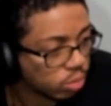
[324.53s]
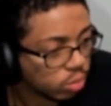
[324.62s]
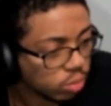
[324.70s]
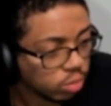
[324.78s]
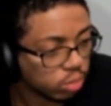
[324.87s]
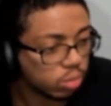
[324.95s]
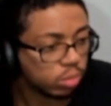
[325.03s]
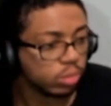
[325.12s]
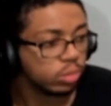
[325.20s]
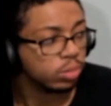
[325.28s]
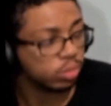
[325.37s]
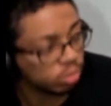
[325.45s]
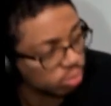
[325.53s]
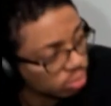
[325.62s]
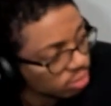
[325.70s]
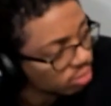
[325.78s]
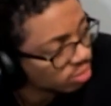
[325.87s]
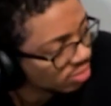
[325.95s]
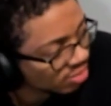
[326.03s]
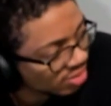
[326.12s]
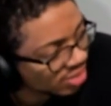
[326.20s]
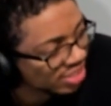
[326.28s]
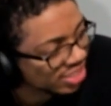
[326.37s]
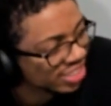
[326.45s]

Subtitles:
The person shown says nothing.